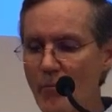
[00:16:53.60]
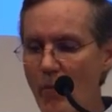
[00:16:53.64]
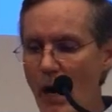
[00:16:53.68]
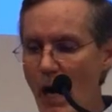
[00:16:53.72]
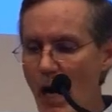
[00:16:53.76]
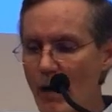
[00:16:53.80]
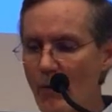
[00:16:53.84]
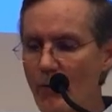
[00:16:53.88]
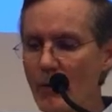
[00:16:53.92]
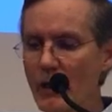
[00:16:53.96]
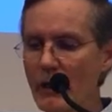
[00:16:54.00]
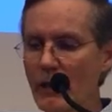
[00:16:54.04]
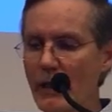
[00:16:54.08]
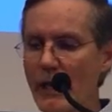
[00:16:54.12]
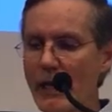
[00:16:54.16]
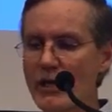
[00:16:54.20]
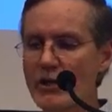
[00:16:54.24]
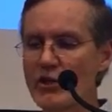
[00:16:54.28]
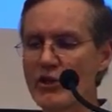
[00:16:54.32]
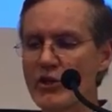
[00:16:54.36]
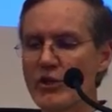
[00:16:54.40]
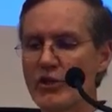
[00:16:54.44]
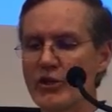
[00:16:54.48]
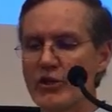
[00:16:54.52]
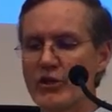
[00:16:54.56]
my
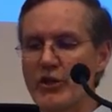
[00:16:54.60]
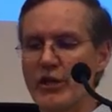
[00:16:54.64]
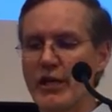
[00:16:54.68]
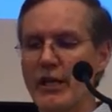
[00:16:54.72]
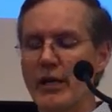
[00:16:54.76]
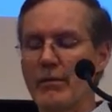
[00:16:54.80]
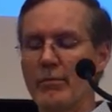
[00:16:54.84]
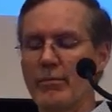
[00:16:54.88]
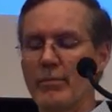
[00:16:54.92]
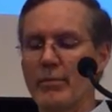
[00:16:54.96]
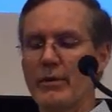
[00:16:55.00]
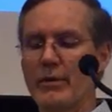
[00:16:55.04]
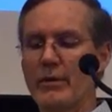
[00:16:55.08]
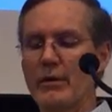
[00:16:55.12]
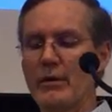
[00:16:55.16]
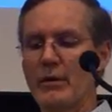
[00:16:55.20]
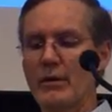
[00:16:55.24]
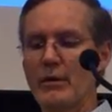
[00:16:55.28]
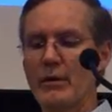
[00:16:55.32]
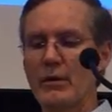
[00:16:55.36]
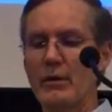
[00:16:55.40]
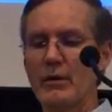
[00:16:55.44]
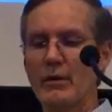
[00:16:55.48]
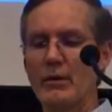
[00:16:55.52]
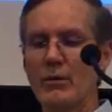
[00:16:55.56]
relationship
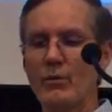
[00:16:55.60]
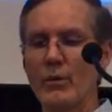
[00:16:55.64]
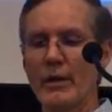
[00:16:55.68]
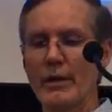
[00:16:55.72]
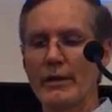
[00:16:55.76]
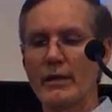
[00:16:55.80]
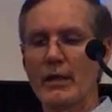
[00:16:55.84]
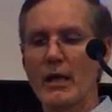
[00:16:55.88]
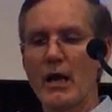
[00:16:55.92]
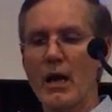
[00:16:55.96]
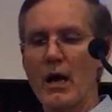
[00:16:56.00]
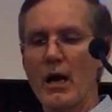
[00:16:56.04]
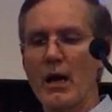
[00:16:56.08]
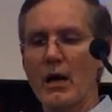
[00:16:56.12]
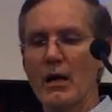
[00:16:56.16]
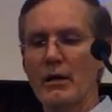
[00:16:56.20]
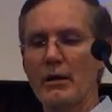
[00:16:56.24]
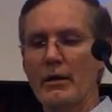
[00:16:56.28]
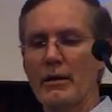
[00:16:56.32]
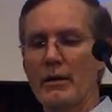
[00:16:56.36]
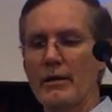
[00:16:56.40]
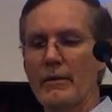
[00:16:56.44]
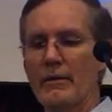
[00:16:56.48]
with God.